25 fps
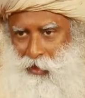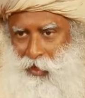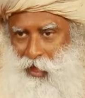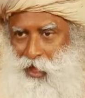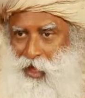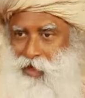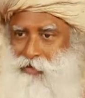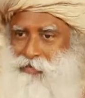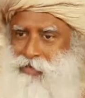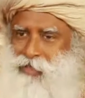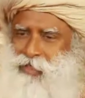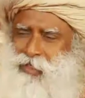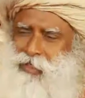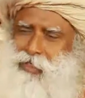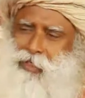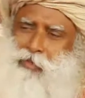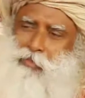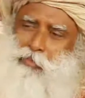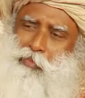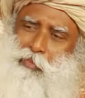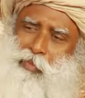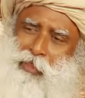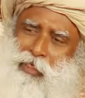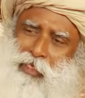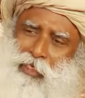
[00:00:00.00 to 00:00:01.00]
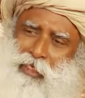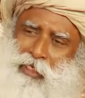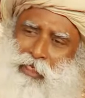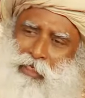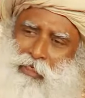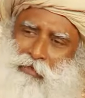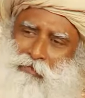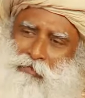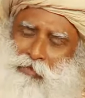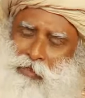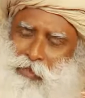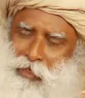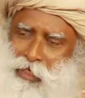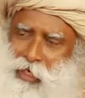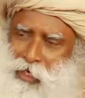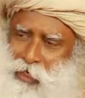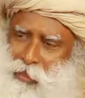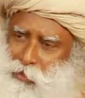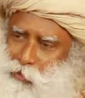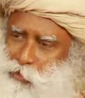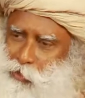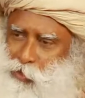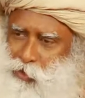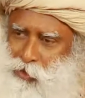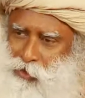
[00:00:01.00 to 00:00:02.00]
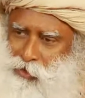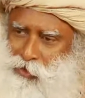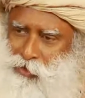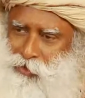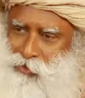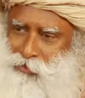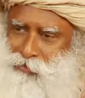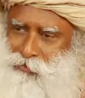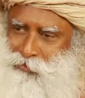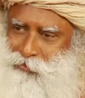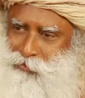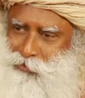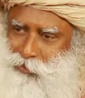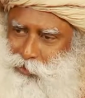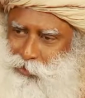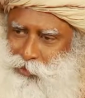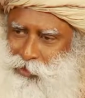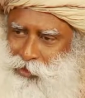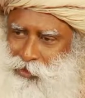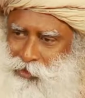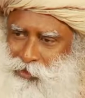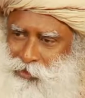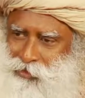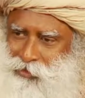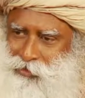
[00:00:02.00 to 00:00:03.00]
I was a completely different kind of person, okay?